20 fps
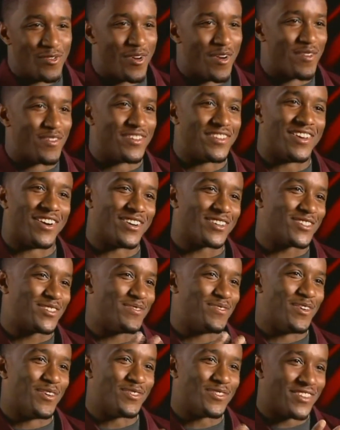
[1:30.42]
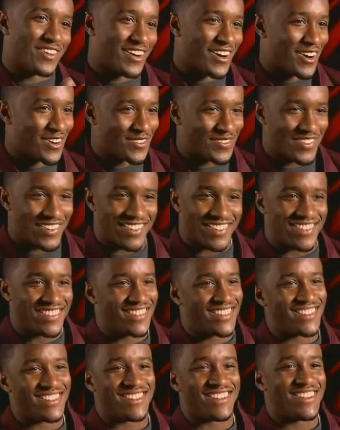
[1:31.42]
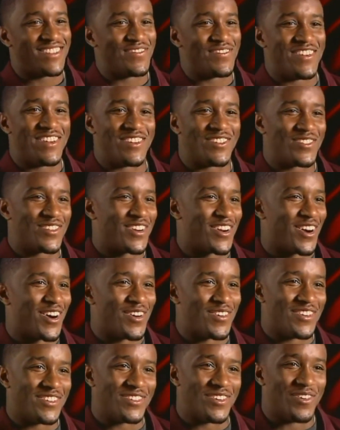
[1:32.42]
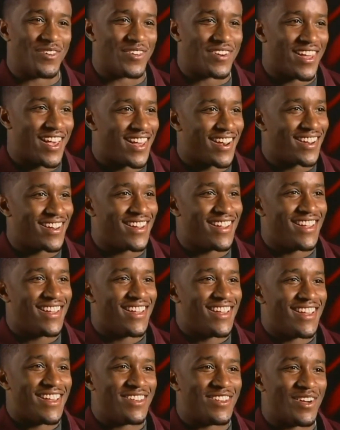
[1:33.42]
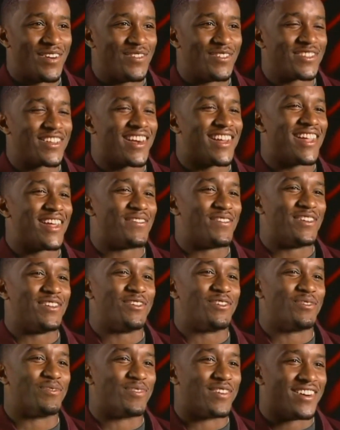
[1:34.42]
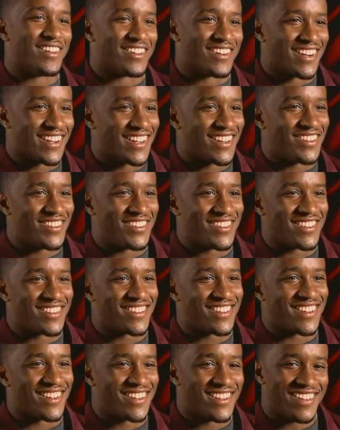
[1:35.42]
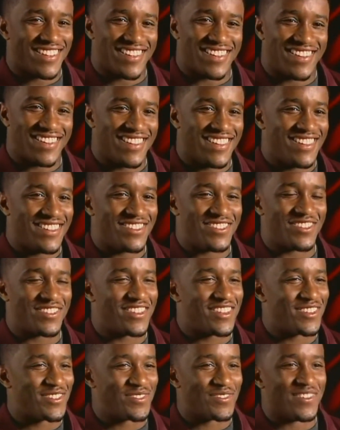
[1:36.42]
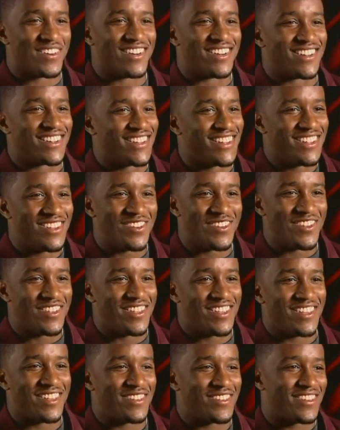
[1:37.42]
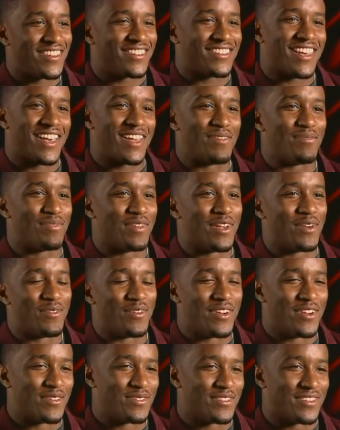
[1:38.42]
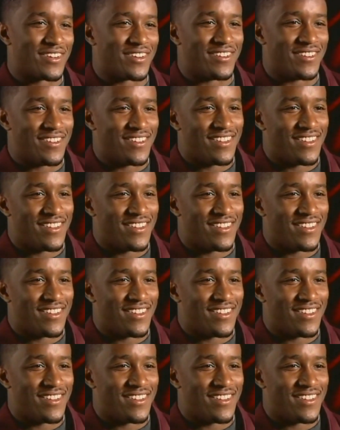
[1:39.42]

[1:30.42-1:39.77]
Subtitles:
whoever talks the most to the offense, me and Trent are always going at it. He's almost kind of like my little brother, I guess you could say. It's fun. It's exciting playing with him, so.